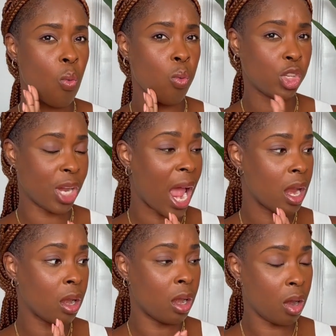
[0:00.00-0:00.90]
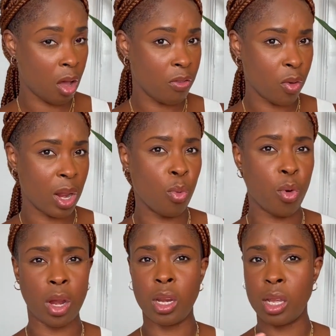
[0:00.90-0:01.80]
which I love when I'm
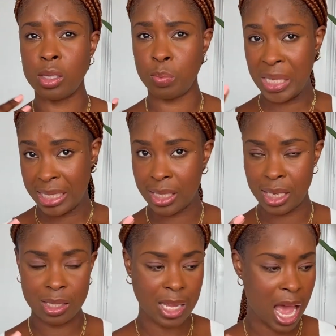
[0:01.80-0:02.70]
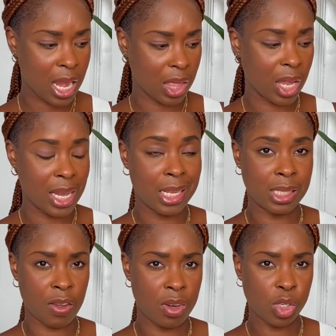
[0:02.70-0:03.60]
wearing pieces and I think this
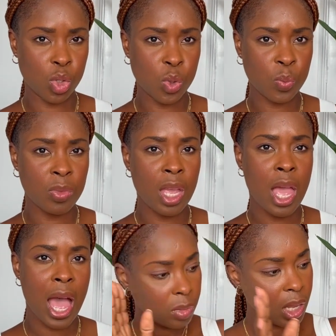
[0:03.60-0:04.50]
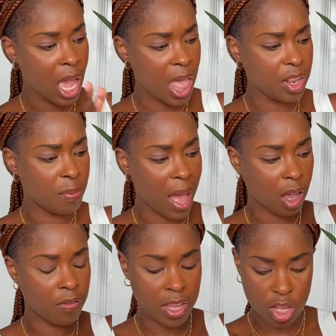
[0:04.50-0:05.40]
definitely do and in the back
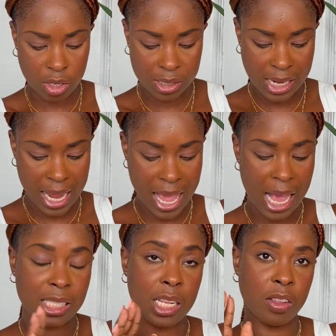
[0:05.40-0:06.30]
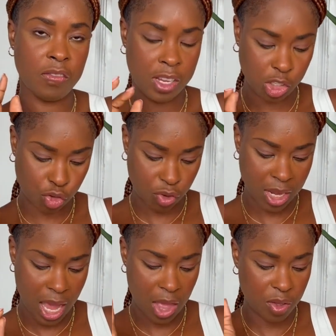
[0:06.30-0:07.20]
of it you can see that it has like the
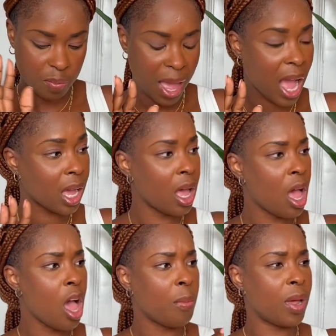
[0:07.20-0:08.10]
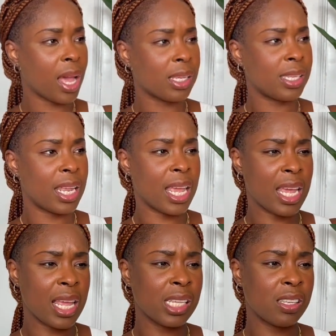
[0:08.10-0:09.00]
v-string at the back but like i said
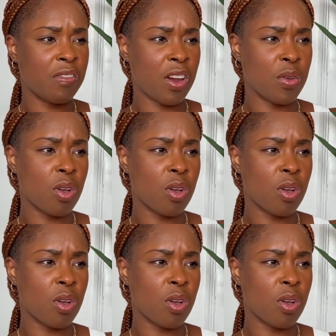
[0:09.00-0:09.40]
it is very